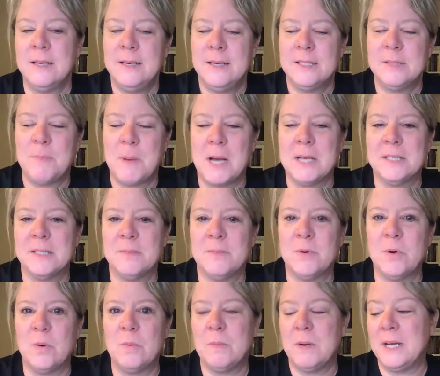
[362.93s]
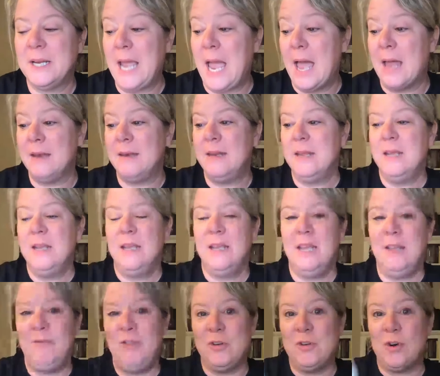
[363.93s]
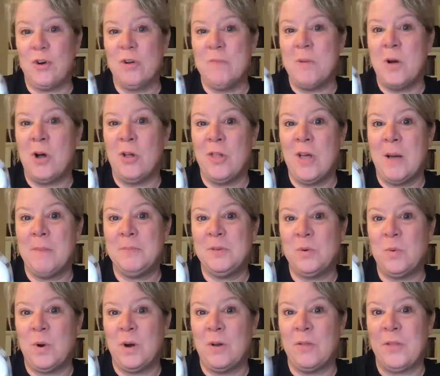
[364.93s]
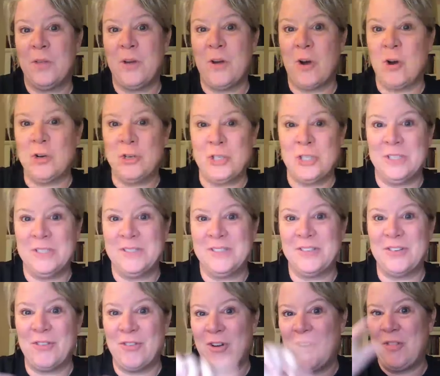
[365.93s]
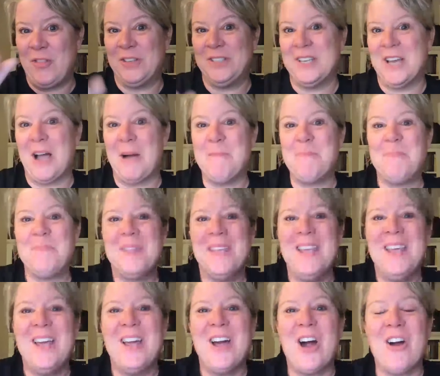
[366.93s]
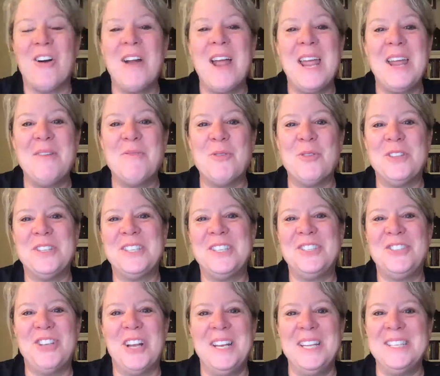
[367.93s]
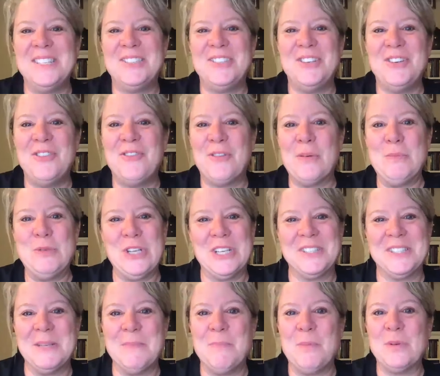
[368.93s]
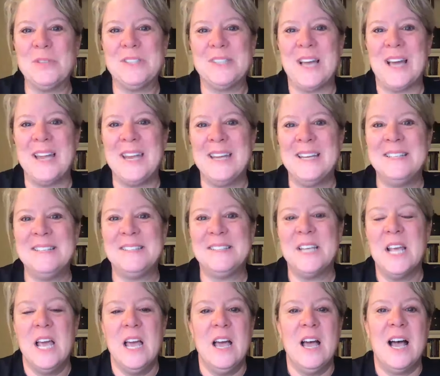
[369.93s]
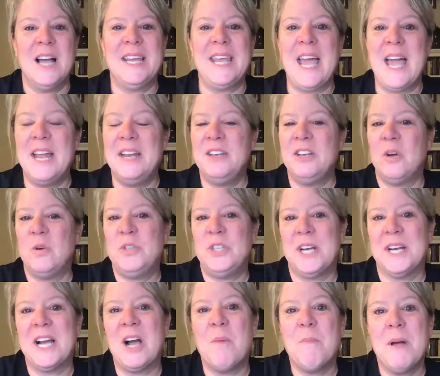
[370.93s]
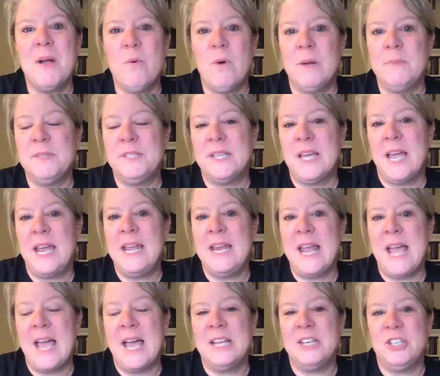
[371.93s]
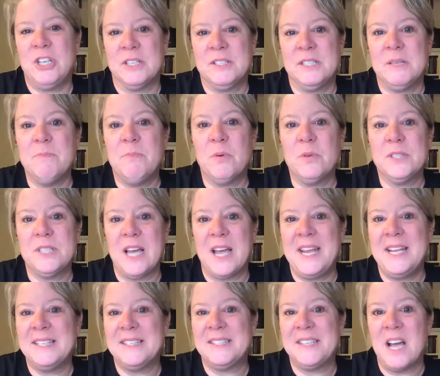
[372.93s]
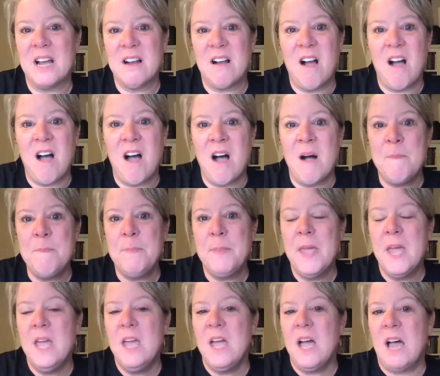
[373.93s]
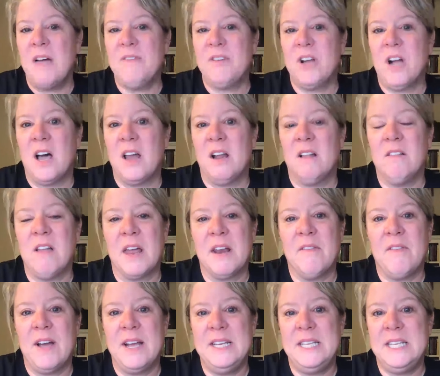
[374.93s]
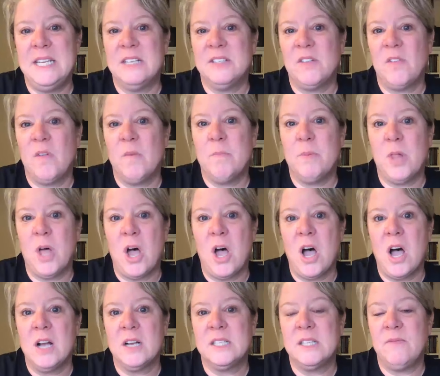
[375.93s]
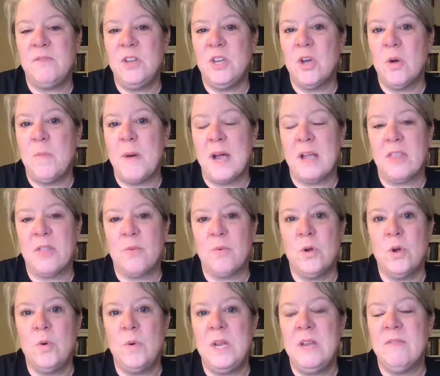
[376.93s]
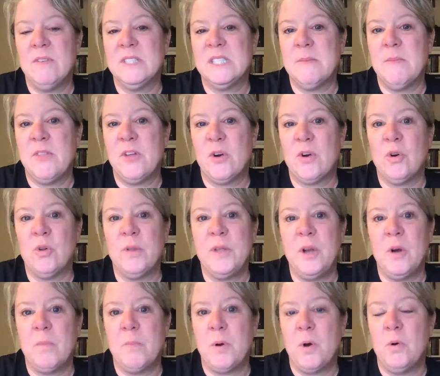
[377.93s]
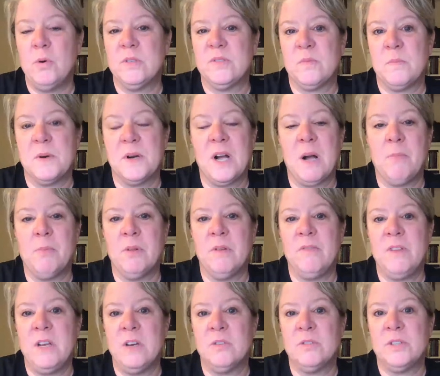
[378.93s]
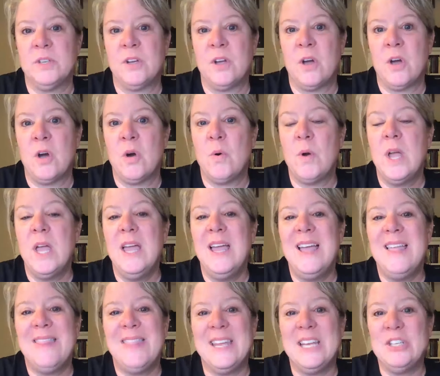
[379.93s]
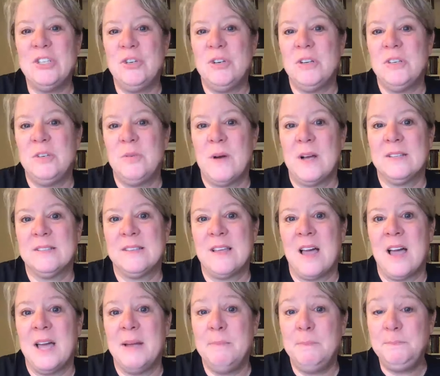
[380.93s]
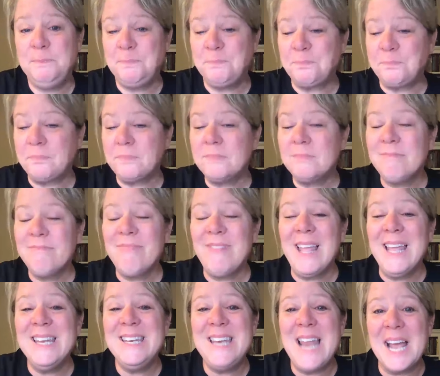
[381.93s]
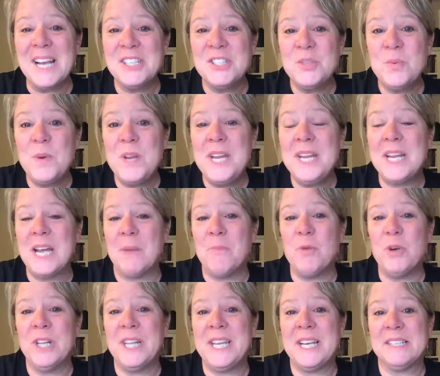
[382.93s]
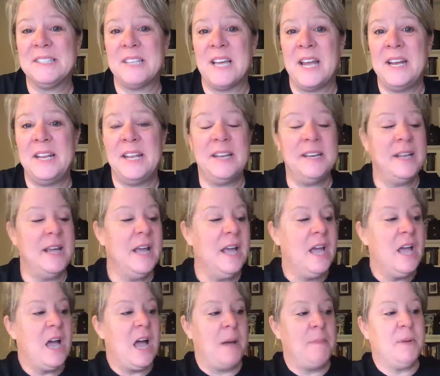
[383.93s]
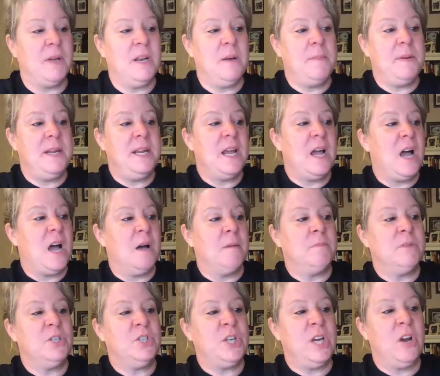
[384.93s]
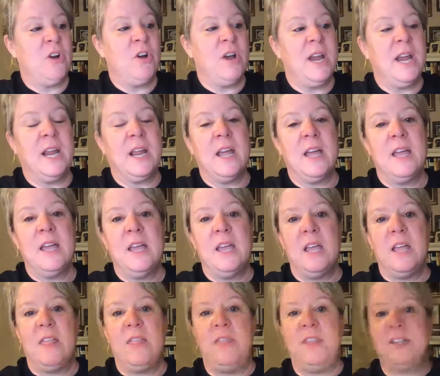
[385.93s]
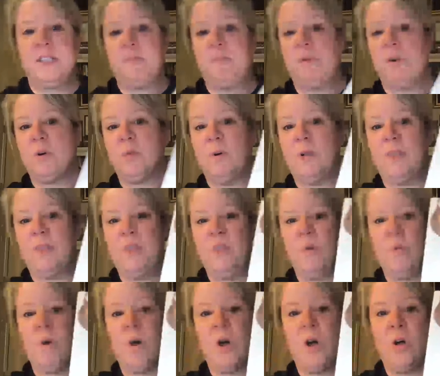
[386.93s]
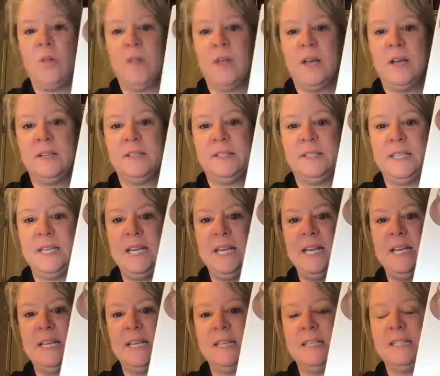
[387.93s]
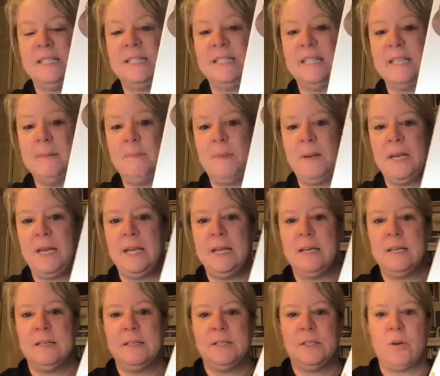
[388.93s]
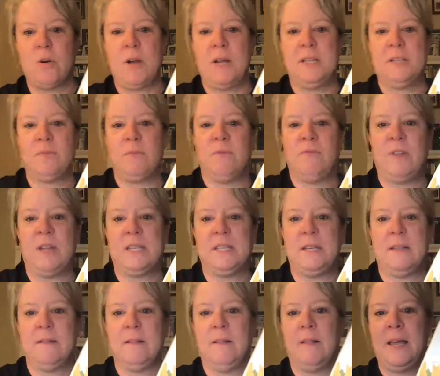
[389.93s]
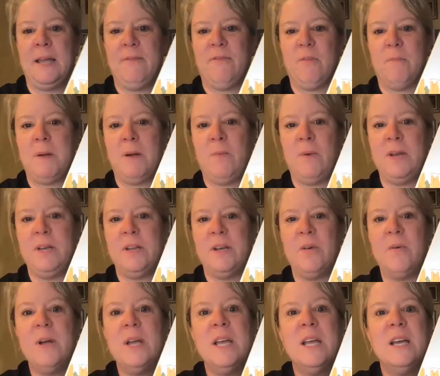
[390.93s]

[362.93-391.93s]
It is possible. Again, if you turn them all up to where the arches are on the top. All right, well, this is Jenny Sue from Just Simple Science. Again, go check out my website at JustSimpleScience.com. I've got a lot of ideas on the blogs. If you go back through even some of the earlier posts from a couple of years ago, things you can do outside. Next week, I'm really excited. I'm going to be sharing this book with you all. A Seed is Sleepy. Sorry, it's reflecting the light from my window.